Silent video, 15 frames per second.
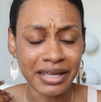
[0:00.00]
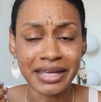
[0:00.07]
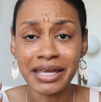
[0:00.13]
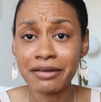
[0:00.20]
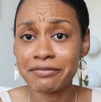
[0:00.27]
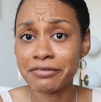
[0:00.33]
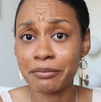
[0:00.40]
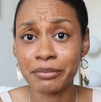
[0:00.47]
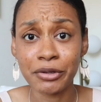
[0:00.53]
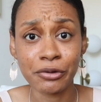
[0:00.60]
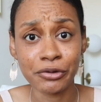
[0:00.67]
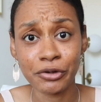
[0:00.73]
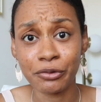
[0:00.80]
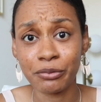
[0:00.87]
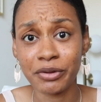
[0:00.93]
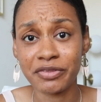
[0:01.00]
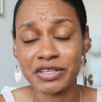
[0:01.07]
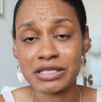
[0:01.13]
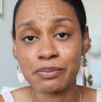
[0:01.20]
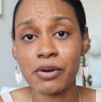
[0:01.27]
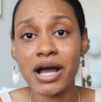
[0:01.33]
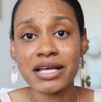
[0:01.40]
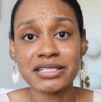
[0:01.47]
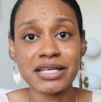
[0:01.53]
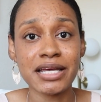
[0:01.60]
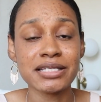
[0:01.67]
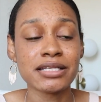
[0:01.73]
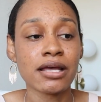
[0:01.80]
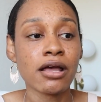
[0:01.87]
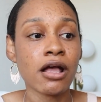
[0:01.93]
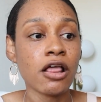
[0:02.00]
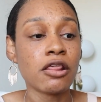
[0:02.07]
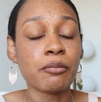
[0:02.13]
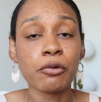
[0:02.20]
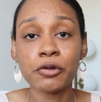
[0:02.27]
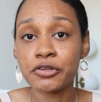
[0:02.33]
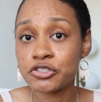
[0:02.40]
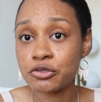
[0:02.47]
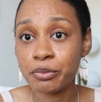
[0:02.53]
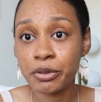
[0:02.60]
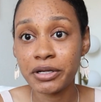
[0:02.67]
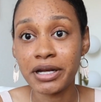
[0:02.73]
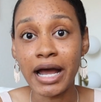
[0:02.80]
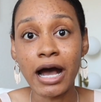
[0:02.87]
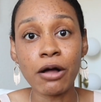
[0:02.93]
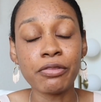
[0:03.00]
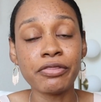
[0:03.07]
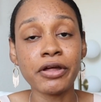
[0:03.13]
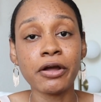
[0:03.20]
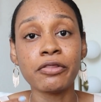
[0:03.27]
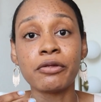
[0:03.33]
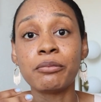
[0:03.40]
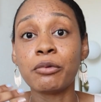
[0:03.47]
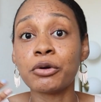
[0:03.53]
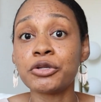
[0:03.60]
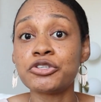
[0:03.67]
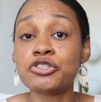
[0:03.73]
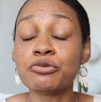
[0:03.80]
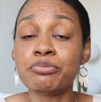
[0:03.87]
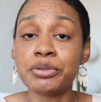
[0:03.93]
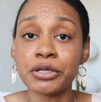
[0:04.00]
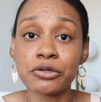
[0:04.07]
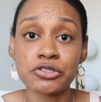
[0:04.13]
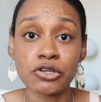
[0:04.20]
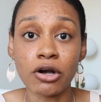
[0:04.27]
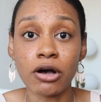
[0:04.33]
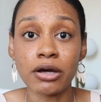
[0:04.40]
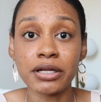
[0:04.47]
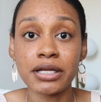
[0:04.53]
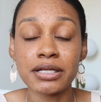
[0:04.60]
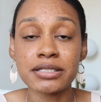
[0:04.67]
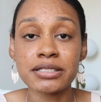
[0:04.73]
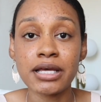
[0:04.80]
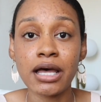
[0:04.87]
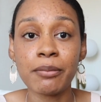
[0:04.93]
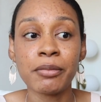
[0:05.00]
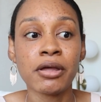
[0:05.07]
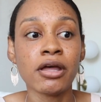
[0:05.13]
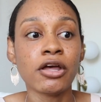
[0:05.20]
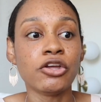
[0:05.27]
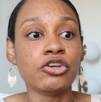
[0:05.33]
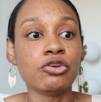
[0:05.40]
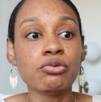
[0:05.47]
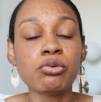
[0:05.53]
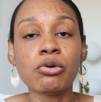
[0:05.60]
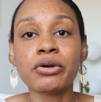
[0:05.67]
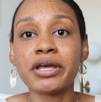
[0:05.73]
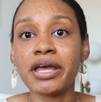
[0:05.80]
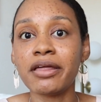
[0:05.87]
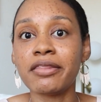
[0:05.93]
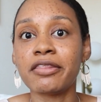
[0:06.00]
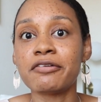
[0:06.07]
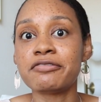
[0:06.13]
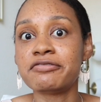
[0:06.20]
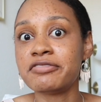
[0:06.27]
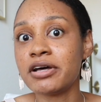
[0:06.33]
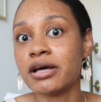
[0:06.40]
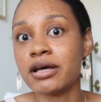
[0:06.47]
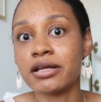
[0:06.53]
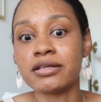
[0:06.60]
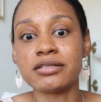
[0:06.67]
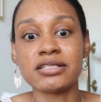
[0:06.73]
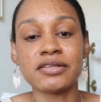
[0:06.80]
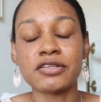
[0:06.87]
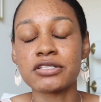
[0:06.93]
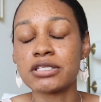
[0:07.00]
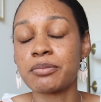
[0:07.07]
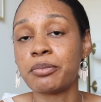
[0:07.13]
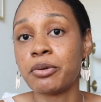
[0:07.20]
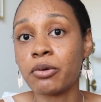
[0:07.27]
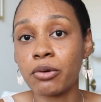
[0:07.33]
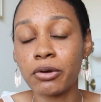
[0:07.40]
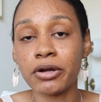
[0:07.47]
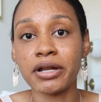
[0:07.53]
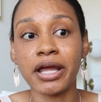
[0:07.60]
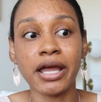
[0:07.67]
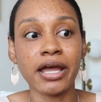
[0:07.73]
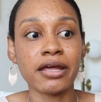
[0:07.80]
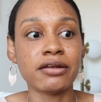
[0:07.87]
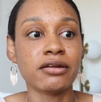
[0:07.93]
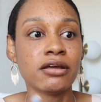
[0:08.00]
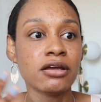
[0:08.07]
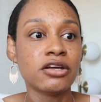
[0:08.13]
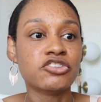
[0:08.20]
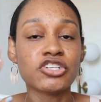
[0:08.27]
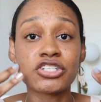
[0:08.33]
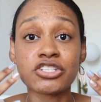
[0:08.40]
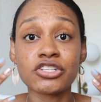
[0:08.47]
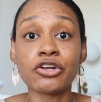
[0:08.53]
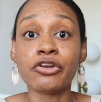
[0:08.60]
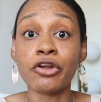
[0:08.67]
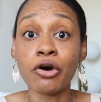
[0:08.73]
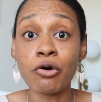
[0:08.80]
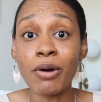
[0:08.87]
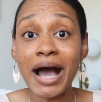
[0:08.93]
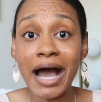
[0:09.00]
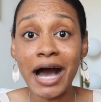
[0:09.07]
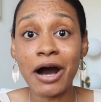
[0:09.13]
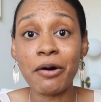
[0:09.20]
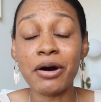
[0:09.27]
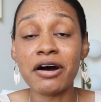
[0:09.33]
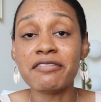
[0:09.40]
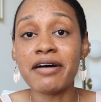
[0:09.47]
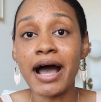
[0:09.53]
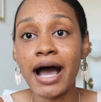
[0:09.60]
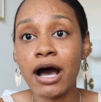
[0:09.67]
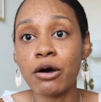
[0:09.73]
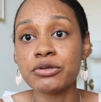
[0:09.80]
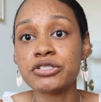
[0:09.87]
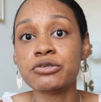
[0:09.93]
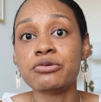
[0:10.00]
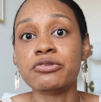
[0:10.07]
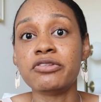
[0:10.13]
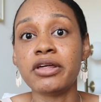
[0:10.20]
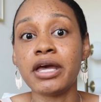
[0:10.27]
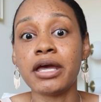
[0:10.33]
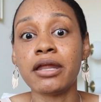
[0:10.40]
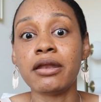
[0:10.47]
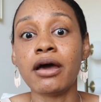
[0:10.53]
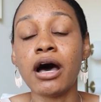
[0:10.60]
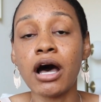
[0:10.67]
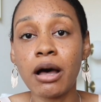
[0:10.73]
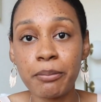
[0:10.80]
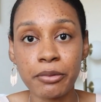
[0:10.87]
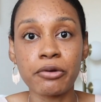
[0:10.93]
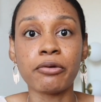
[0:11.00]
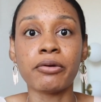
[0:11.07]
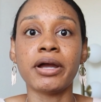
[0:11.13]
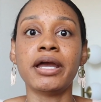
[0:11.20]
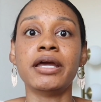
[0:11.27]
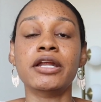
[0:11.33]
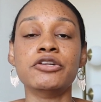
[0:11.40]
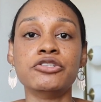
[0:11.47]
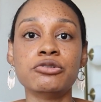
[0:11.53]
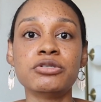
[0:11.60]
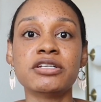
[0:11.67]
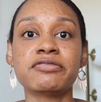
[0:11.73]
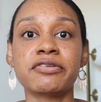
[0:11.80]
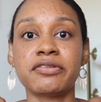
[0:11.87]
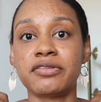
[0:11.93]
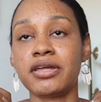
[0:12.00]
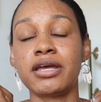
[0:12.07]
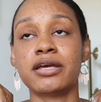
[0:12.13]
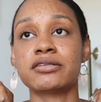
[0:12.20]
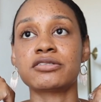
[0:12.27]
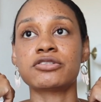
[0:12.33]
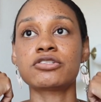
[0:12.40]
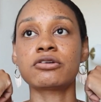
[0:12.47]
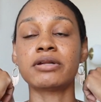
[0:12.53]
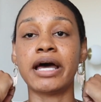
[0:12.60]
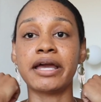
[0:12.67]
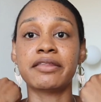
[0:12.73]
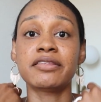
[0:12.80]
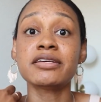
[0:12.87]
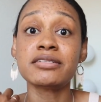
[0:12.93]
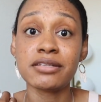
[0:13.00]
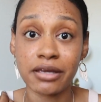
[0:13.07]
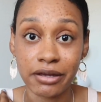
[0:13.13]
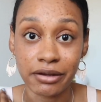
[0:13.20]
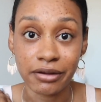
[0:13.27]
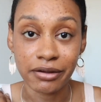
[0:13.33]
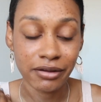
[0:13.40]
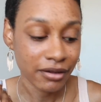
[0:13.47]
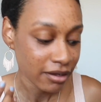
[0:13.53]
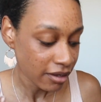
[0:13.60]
get familiar with this process, the more that you put it out there, the more that you build your audience up, you will get the funds and the support and just the know-how of how to then upgrade and do different things. And so like this year,